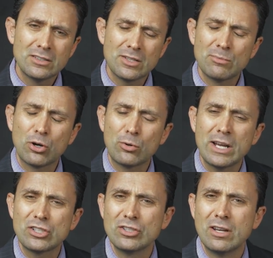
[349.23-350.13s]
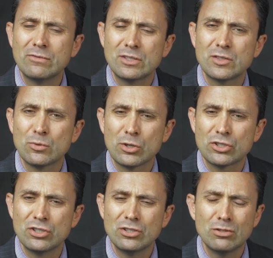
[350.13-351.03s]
some correction of distortion.